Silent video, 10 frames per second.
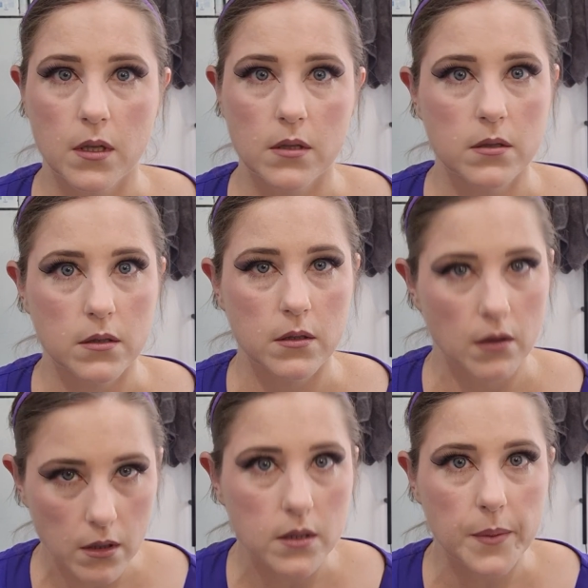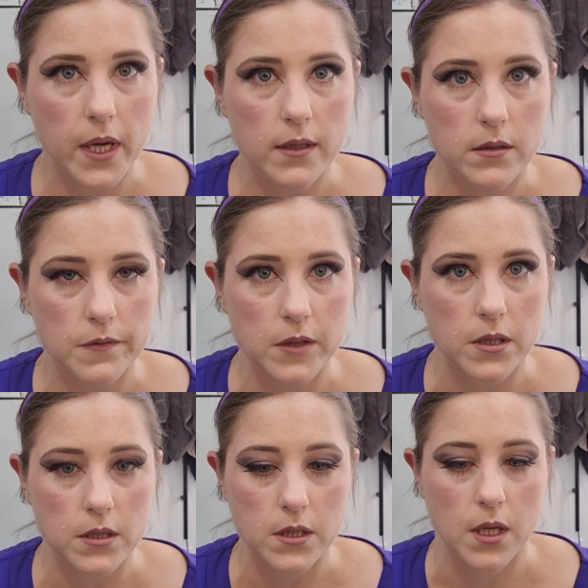It's not as bad as the
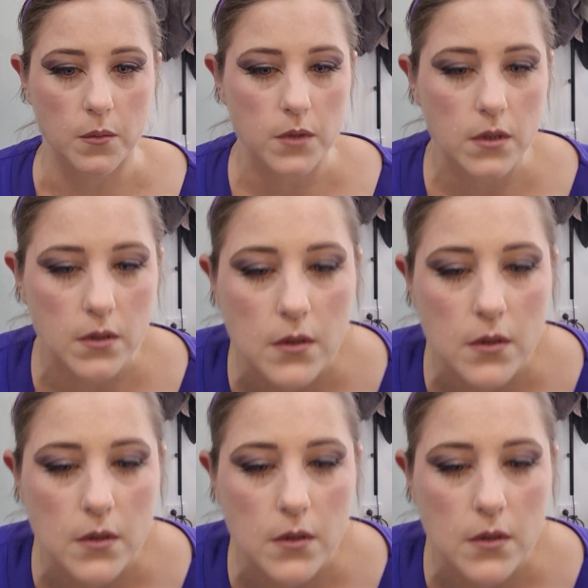first attempt.